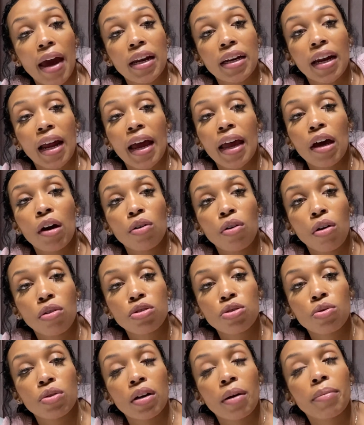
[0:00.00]
and I held on
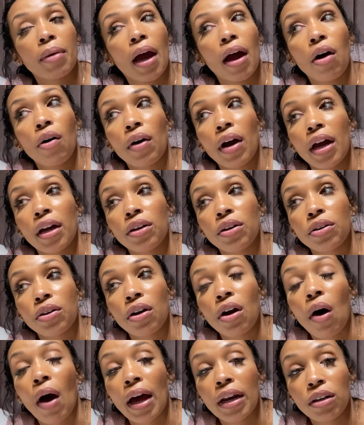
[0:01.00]
to it, and I'm like, okay, no,
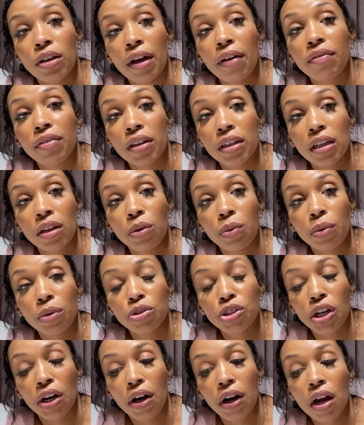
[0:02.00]
I definitely need a
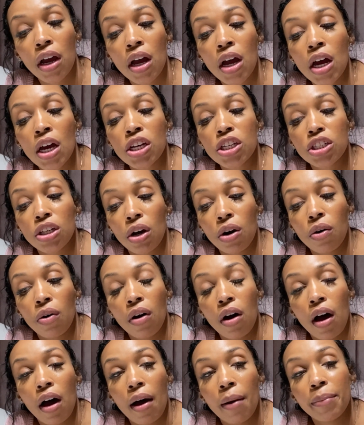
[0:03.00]
wheelchair.
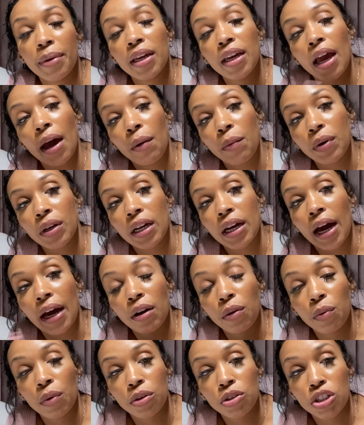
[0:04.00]
So he had went and got a
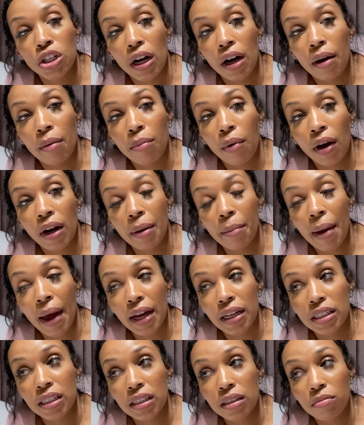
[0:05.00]
wheelchair and brought
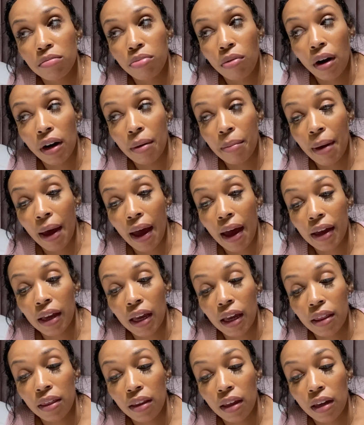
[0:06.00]
it back,
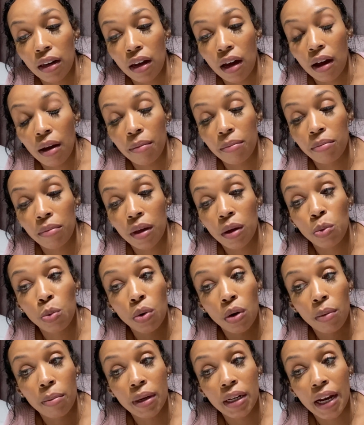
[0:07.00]
and then he
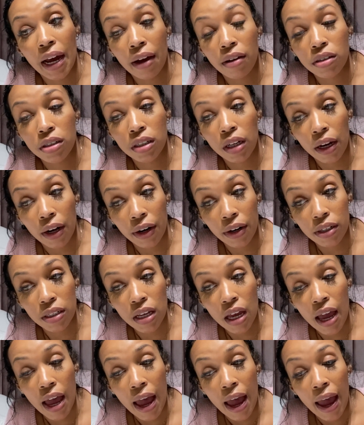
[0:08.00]
wheeled me downstairs,
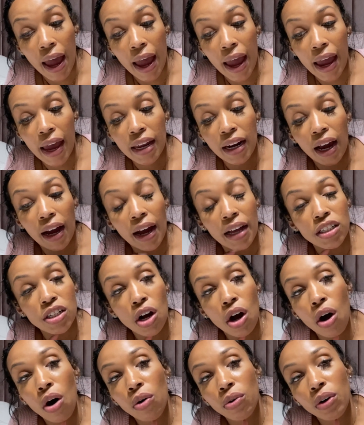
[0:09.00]
and I got to
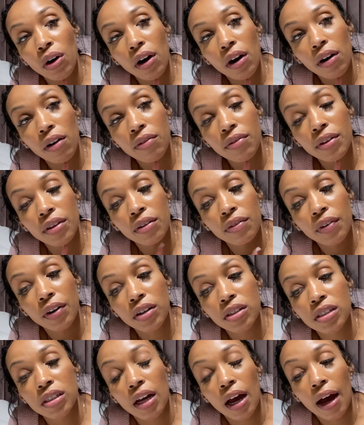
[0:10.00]
hold her for the
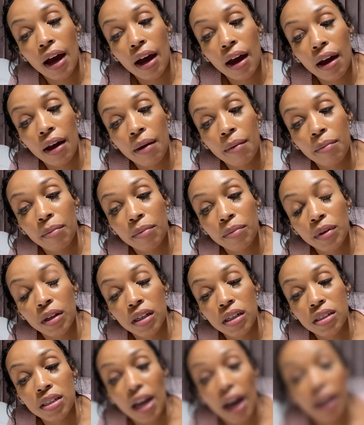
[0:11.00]
first time
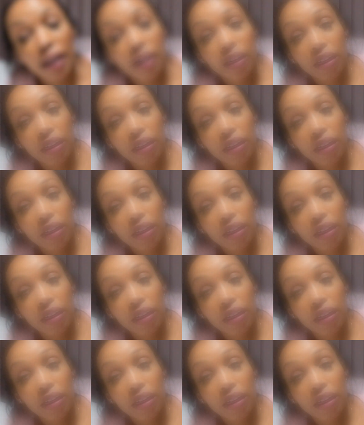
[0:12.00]
because I didn't